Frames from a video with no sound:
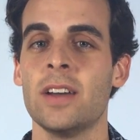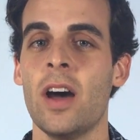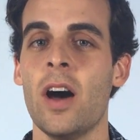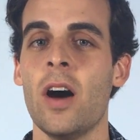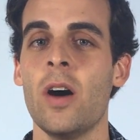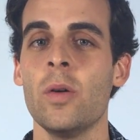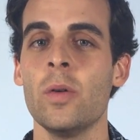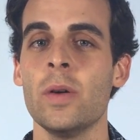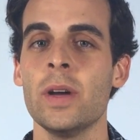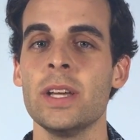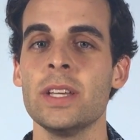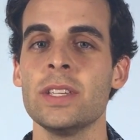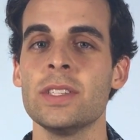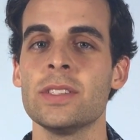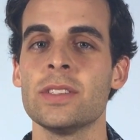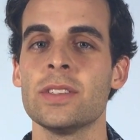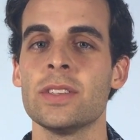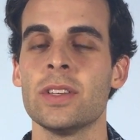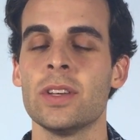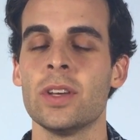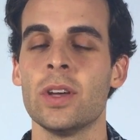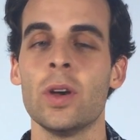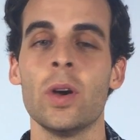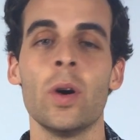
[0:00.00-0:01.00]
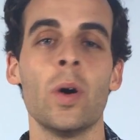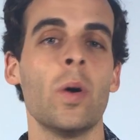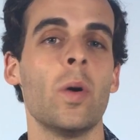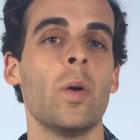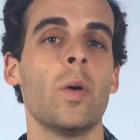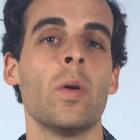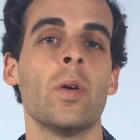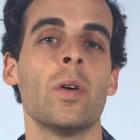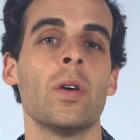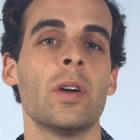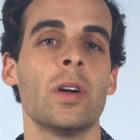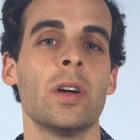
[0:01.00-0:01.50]
Always
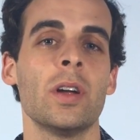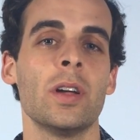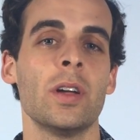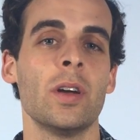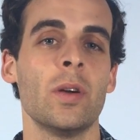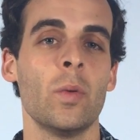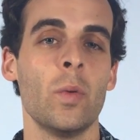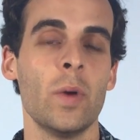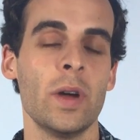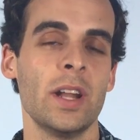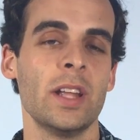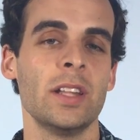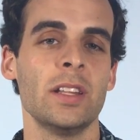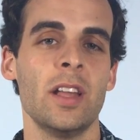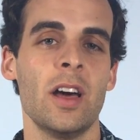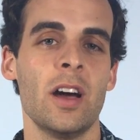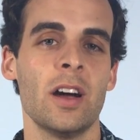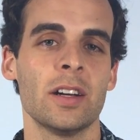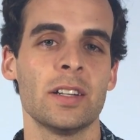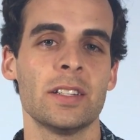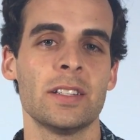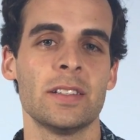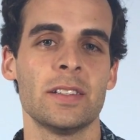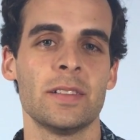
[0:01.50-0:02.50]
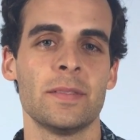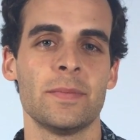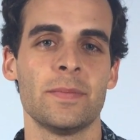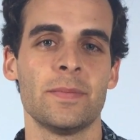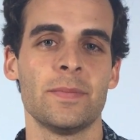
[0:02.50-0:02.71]
or When Unlocked.